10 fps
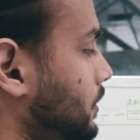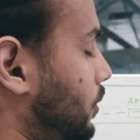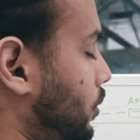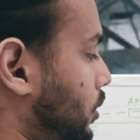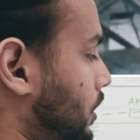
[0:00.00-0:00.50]

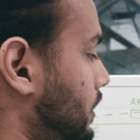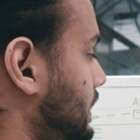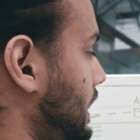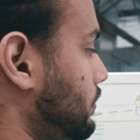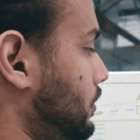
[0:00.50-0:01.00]
or
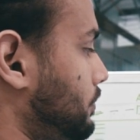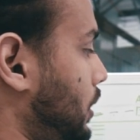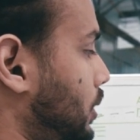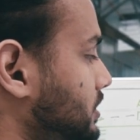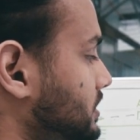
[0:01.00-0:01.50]
they will
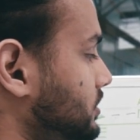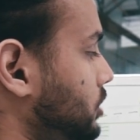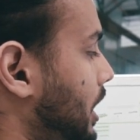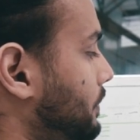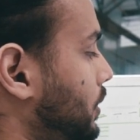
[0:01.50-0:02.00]
post a
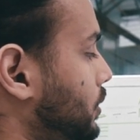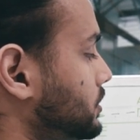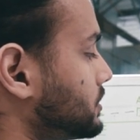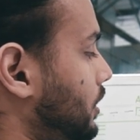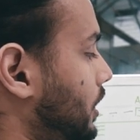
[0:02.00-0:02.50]
job
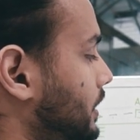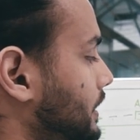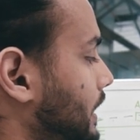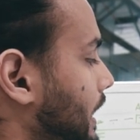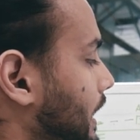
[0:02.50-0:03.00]
post
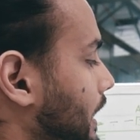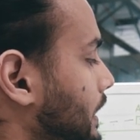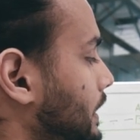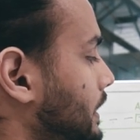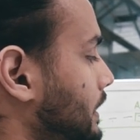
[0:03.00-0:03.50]
on
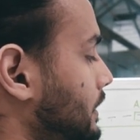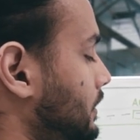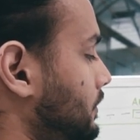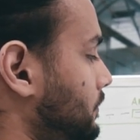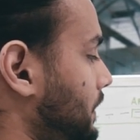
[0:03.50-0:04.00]
a
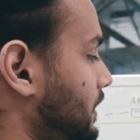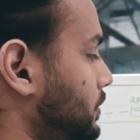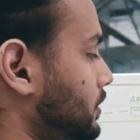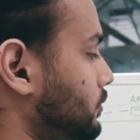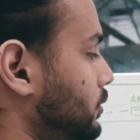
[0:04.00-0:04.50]

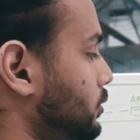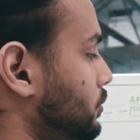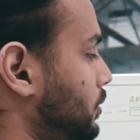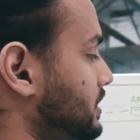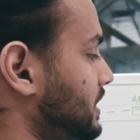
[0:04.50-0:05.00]
Facebook
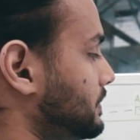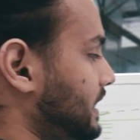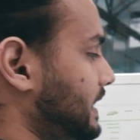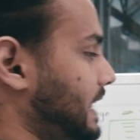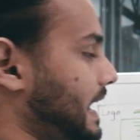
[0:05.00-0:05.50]
group or something
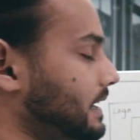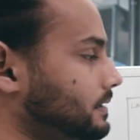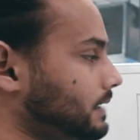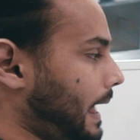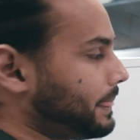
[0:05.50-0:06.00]
like
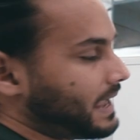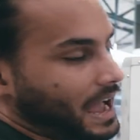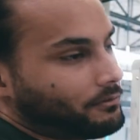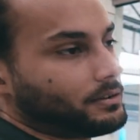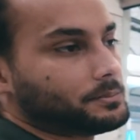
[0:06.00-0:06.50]
that. And they
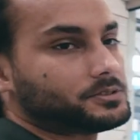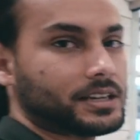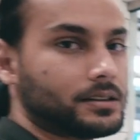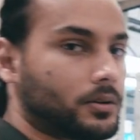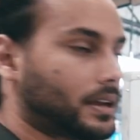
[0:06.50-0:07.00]
have a
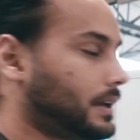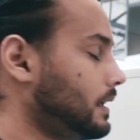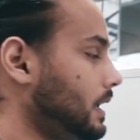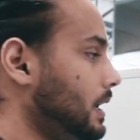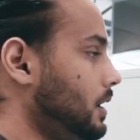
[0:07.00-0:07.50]
website,
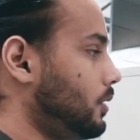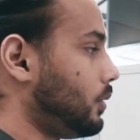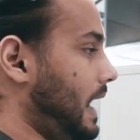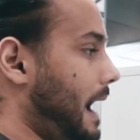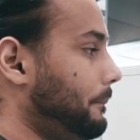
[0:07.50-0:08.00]
okay?
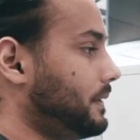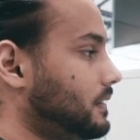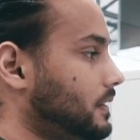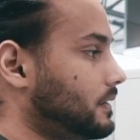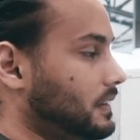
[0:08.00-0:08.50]
What
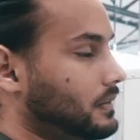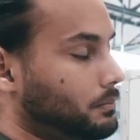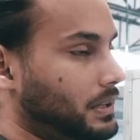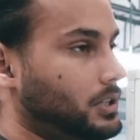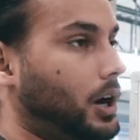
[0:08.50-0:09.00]
happens is, this is
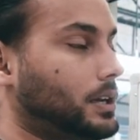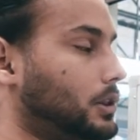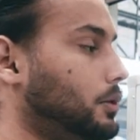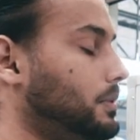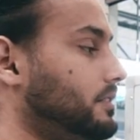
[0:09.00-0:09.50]
me talking a
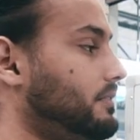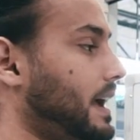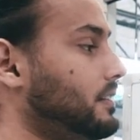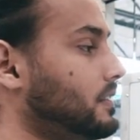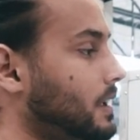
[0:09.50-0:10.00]
little bit
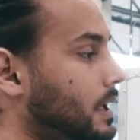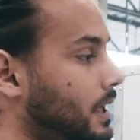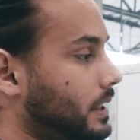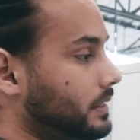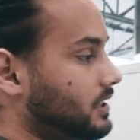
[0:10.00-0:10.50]
advanced,
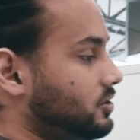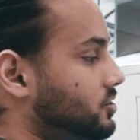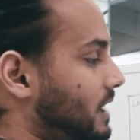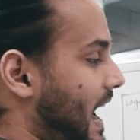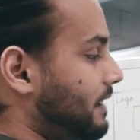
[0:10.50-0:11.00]
these
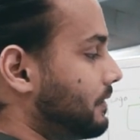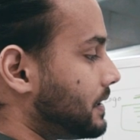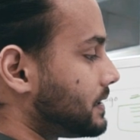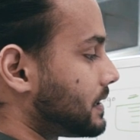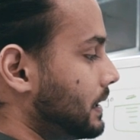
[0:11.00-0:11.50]

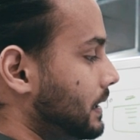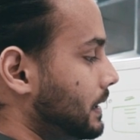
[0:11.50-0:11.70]
drivers